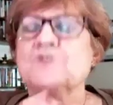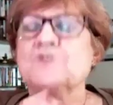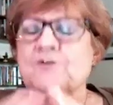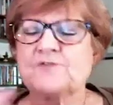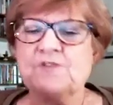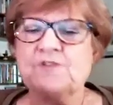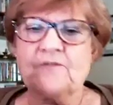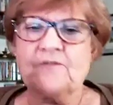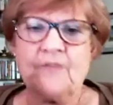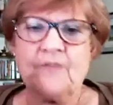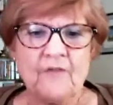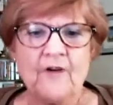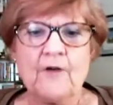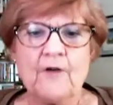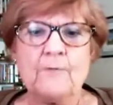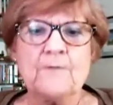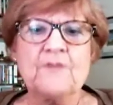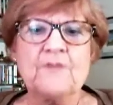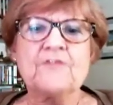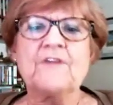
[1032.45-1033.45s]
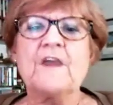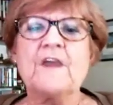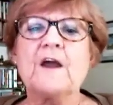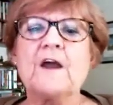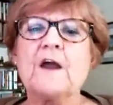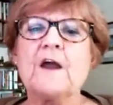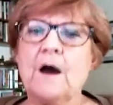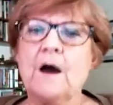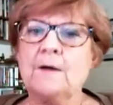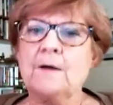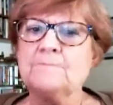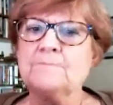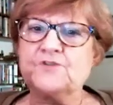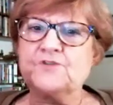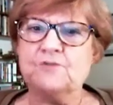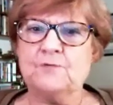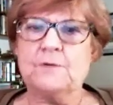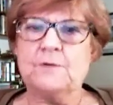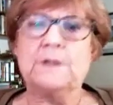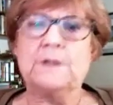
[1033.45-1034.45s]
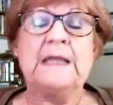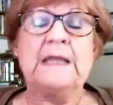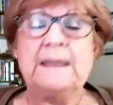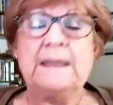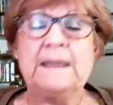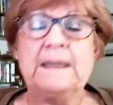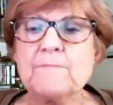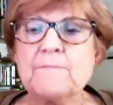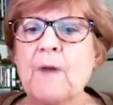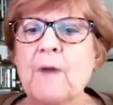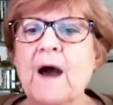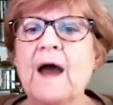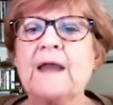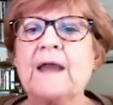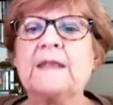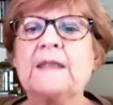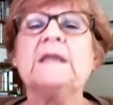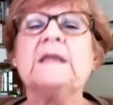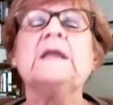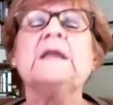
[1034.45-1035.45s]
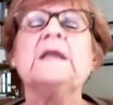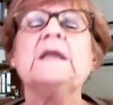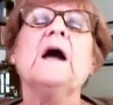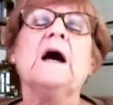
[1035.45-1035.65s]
Joseph of Arimathea comes to claim the body.